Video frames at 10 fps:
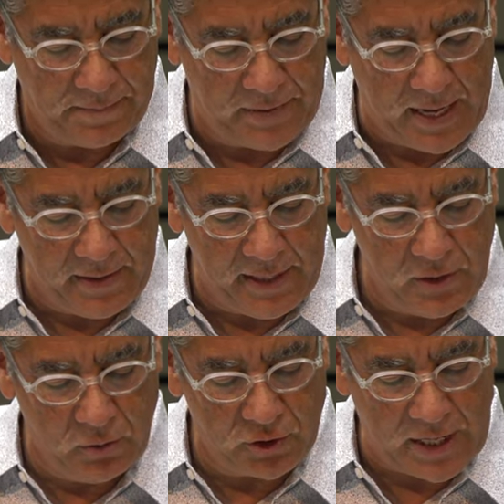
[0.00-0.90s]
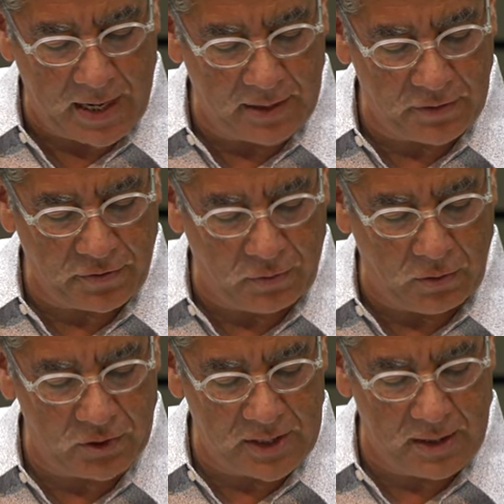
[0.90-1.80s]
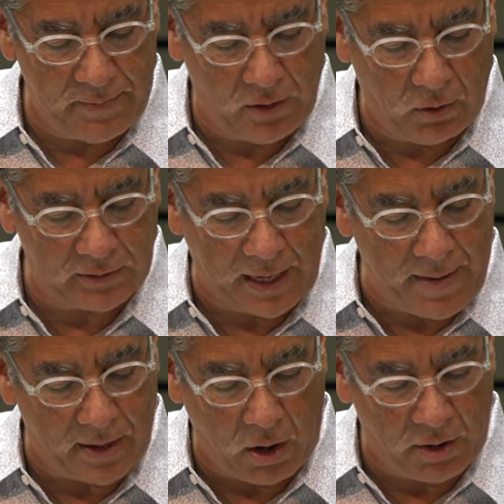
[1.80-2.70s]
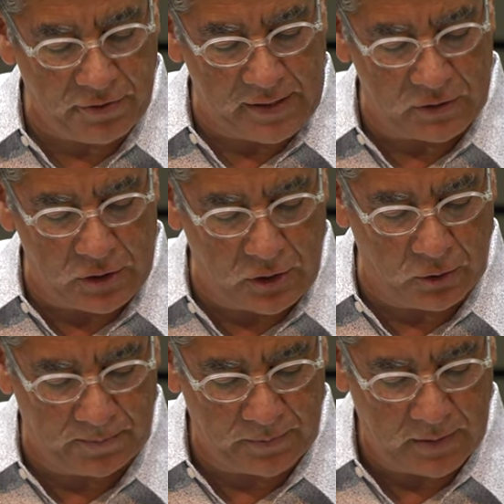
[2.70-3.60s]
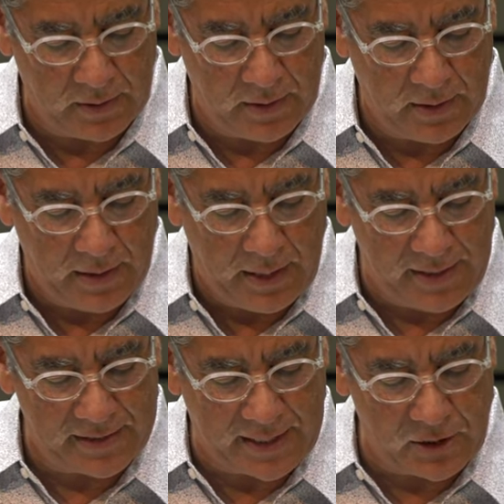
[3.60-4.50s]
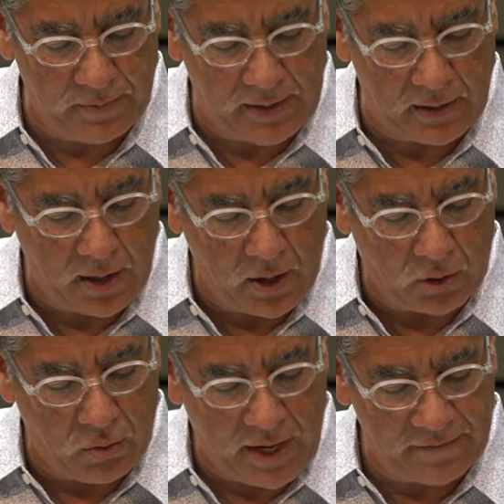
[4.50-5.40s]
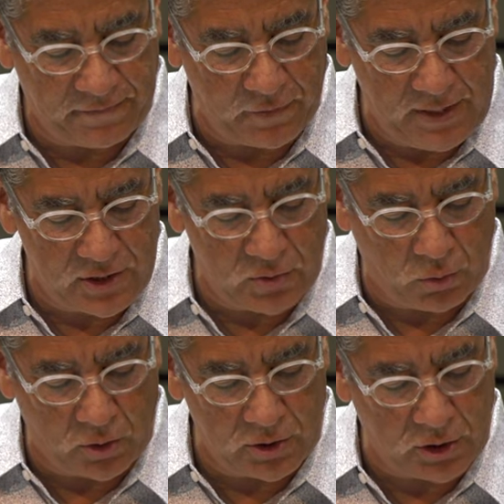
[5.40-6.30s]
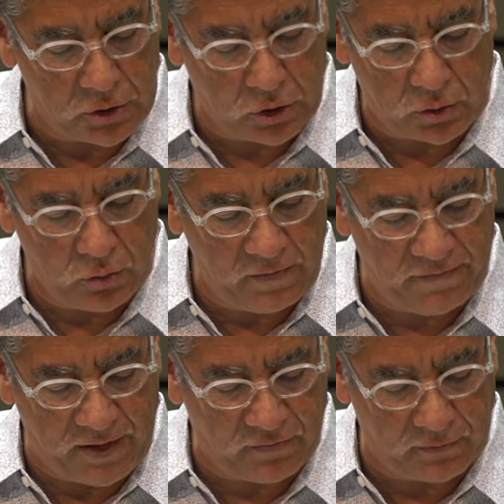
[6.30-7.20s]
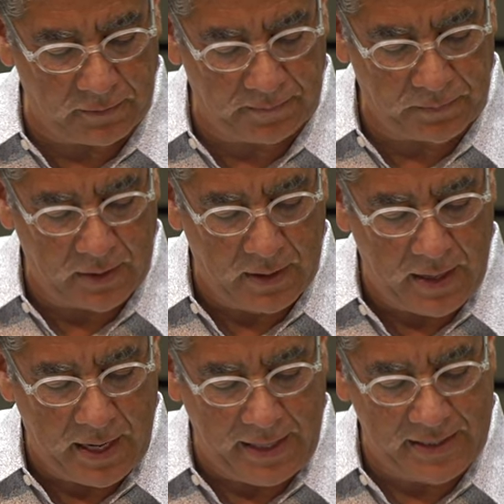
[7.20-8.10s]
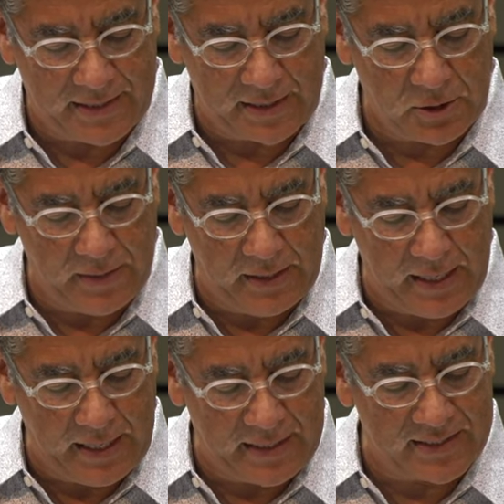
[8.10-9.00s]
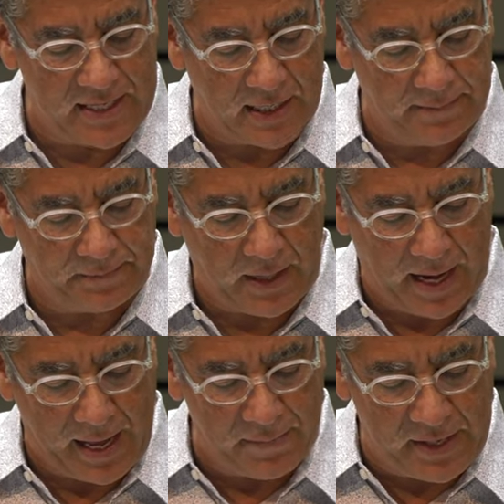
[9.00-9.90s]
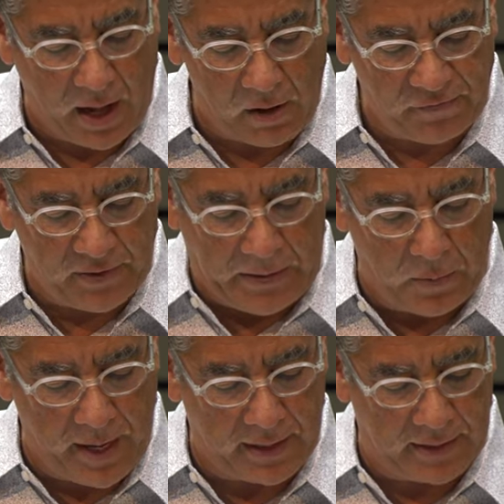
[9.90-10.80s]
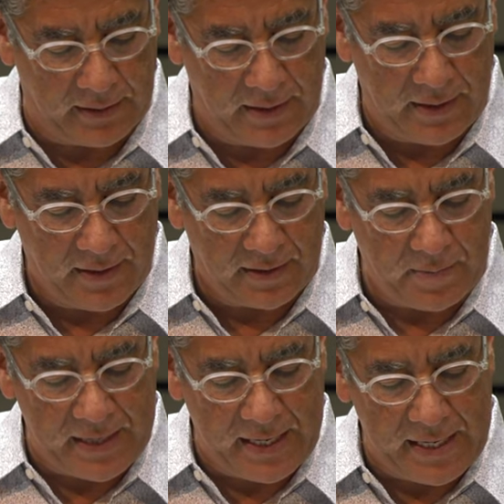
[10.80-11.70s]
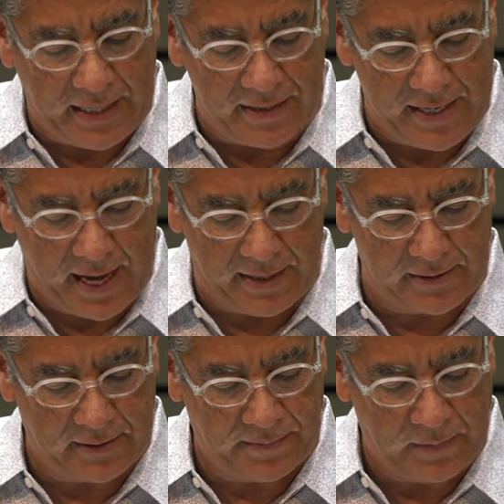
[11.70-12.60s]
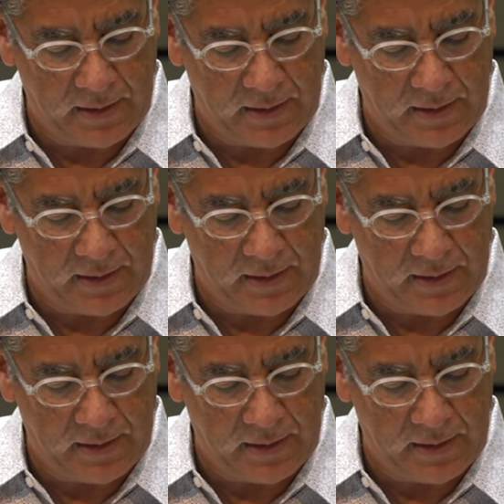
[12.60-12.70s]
Then he who sat on the throne said, Behold, I make all things new. And he said to me, Write, for these words are true and faithful. And he said to me, It is done. I am the Alpha and Omega, the beginning and the end.